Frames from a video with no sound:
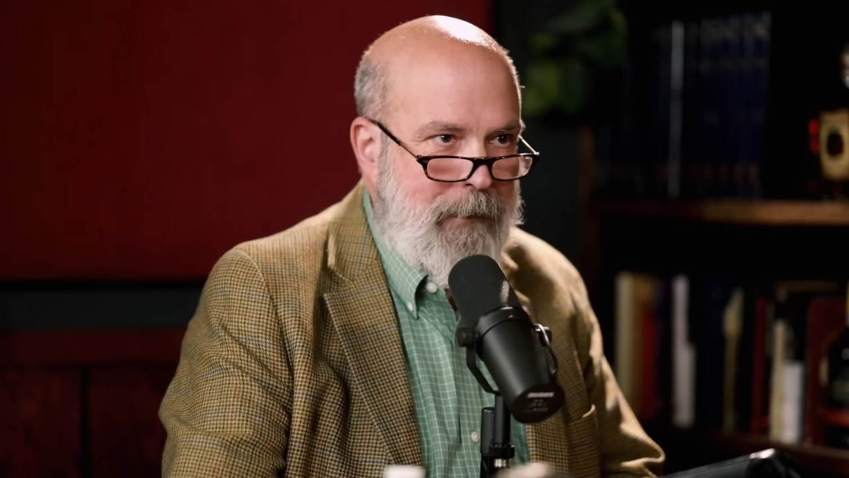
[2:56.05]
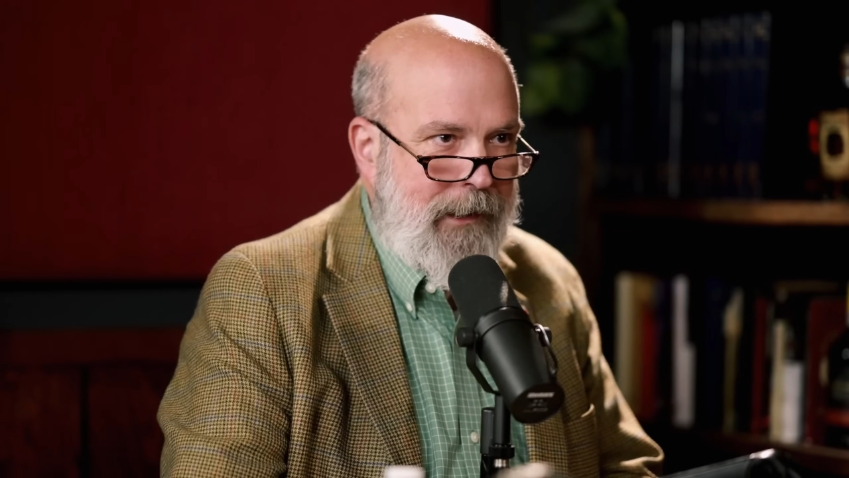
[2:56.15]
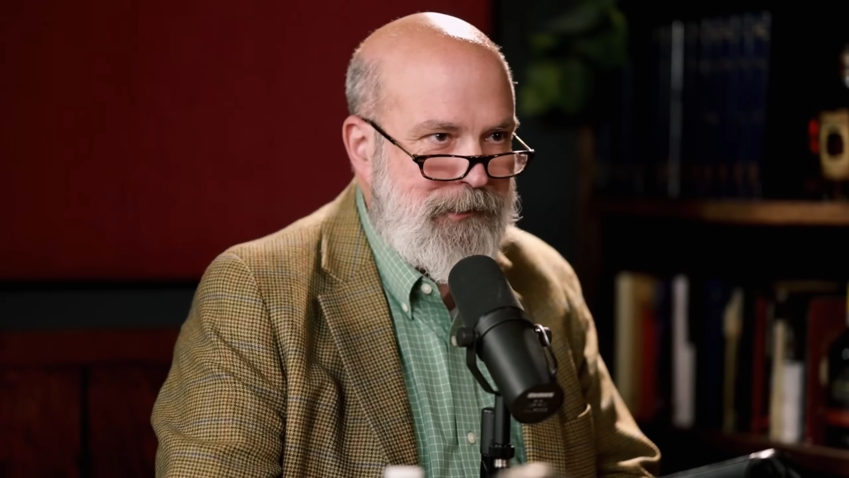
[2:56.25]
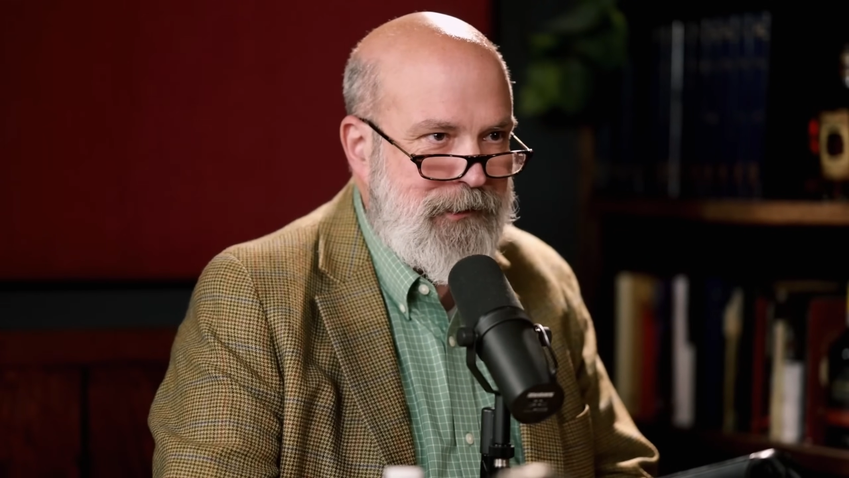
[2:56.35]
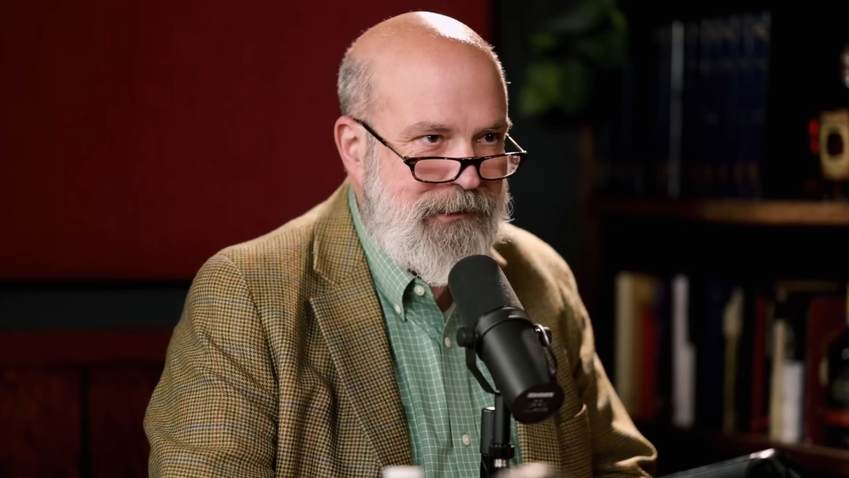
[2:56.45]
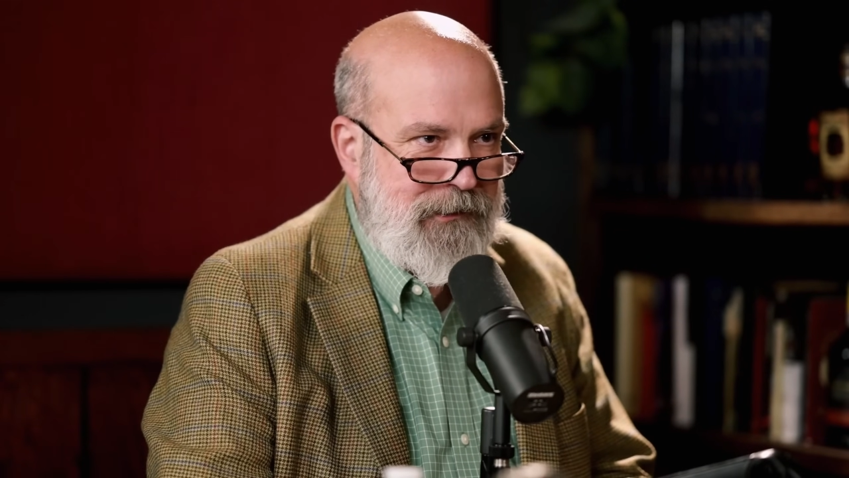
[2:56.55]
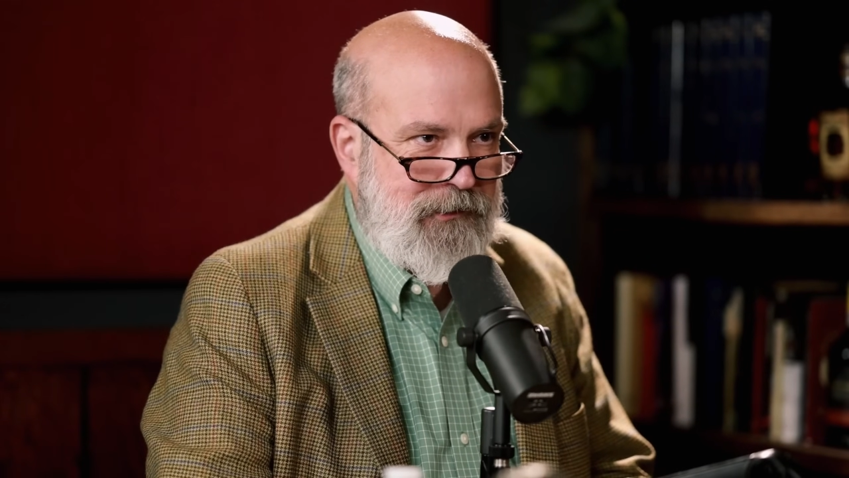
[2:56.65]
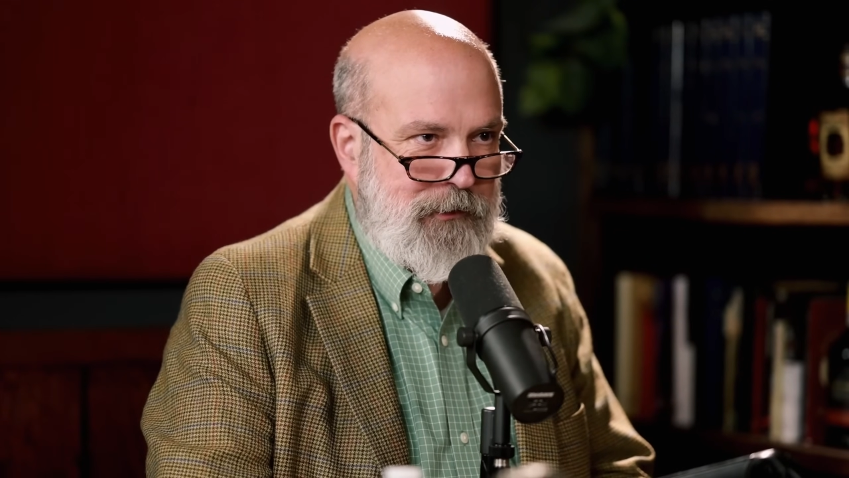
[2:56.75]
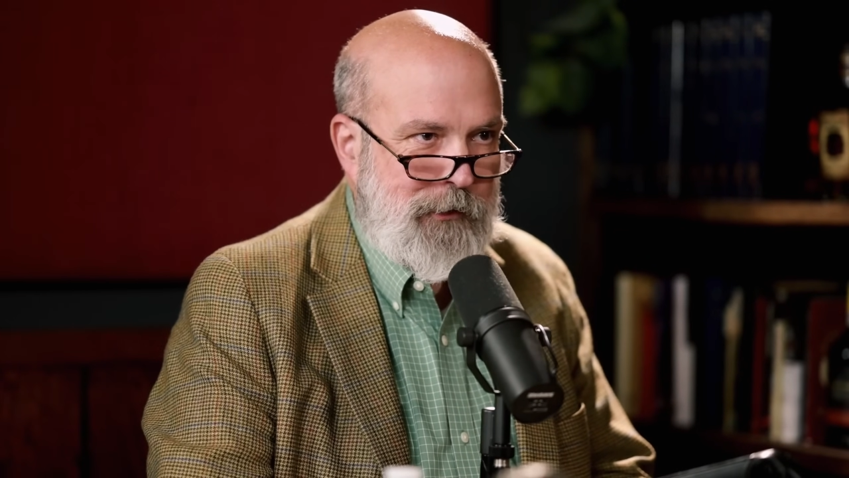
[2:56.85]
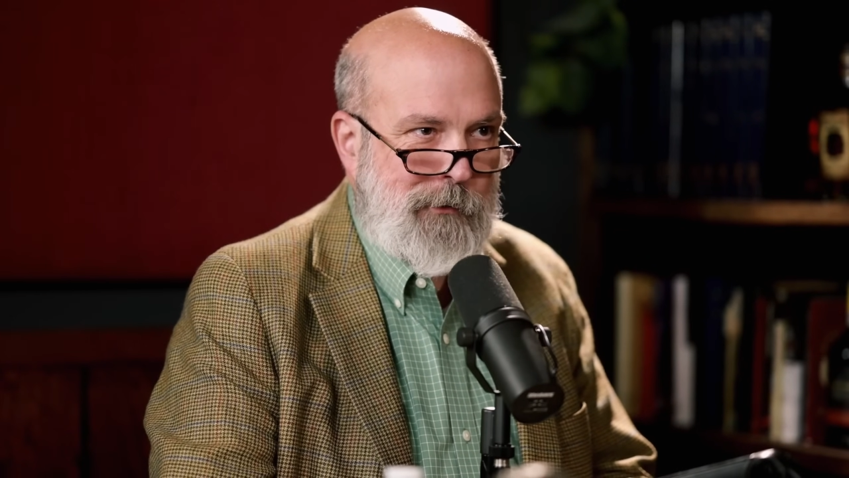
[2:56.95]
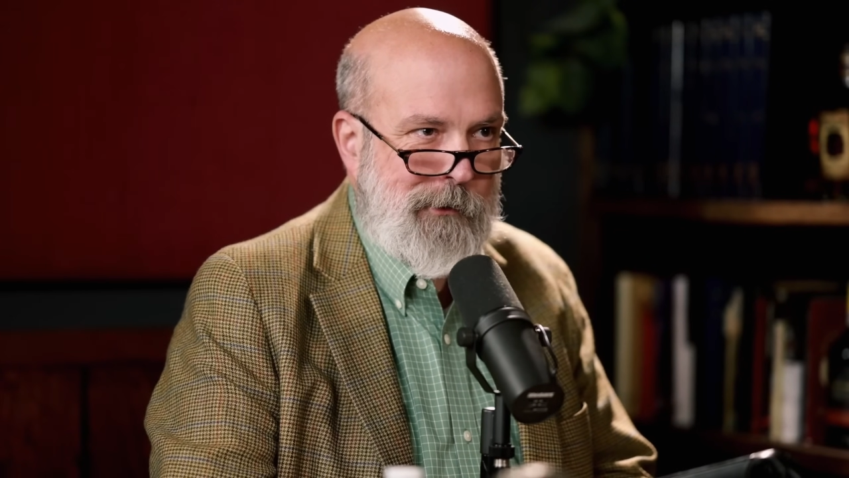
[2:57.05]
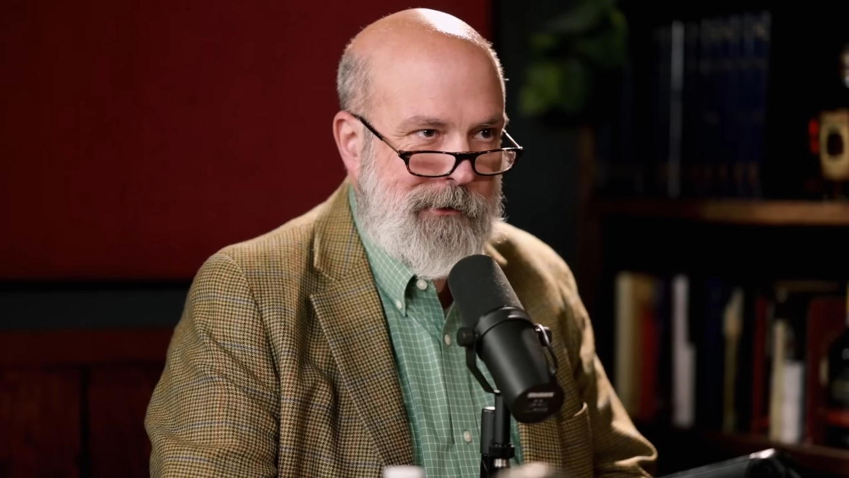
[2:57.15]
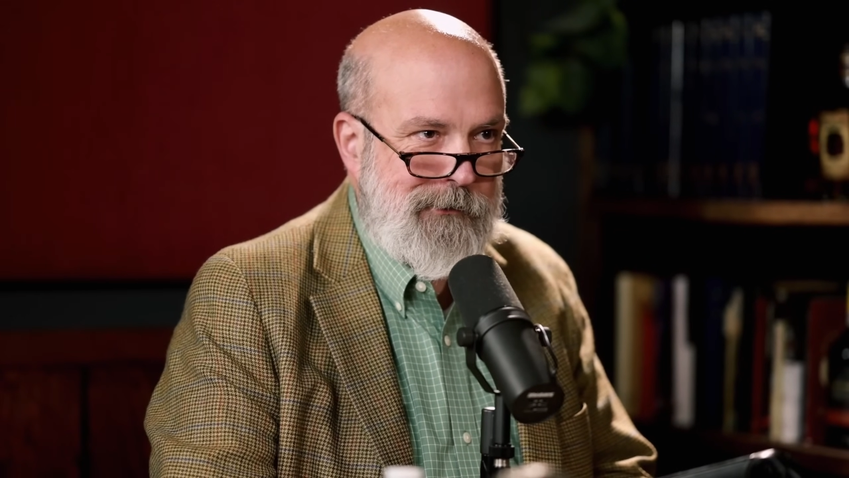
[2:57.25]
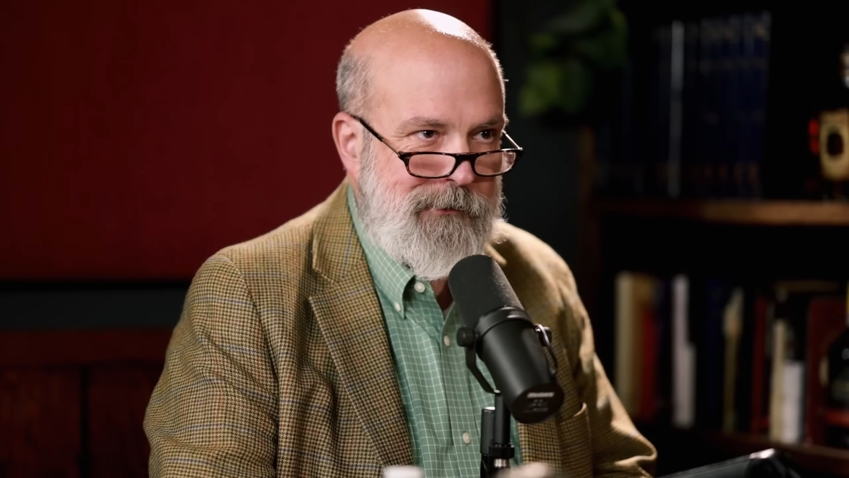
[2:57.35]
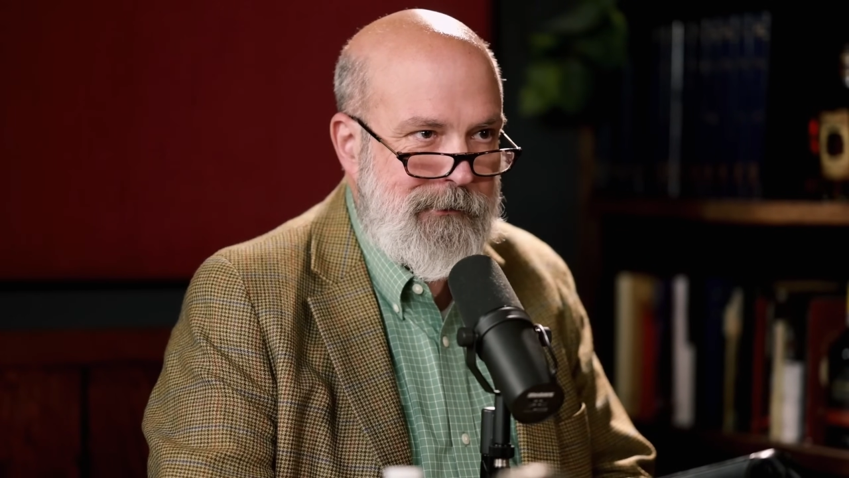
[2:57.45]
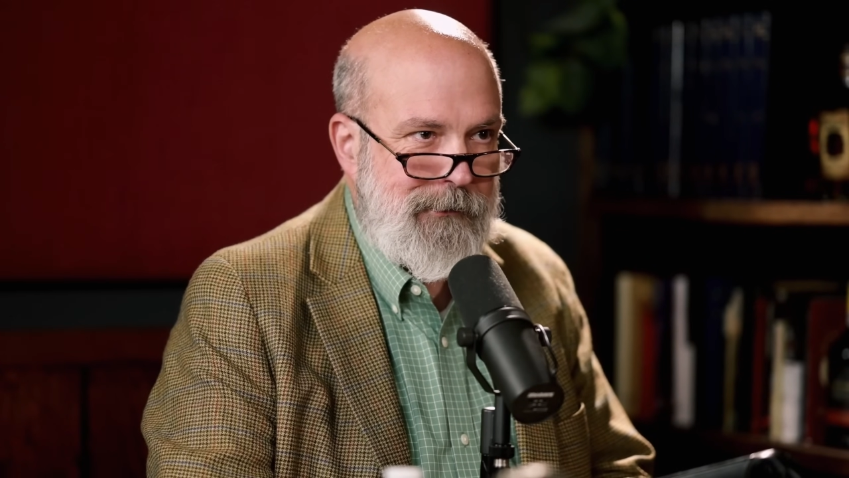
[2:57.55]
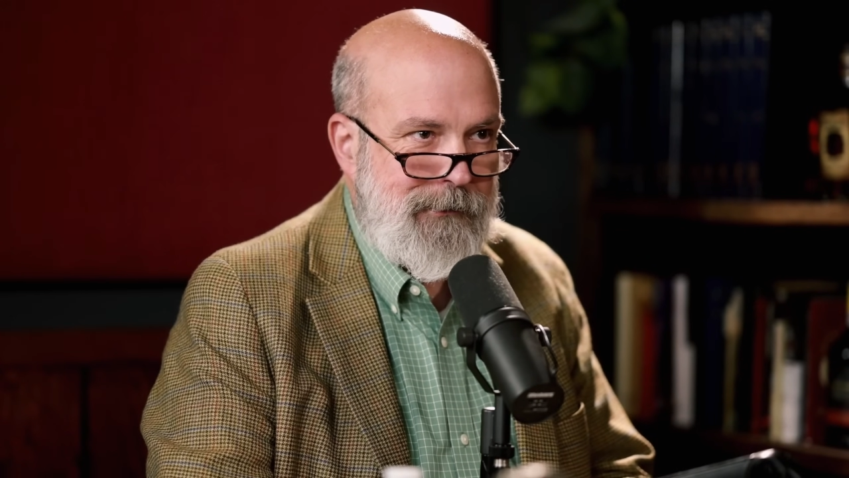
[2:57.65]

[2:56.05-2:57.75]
patients as tumors.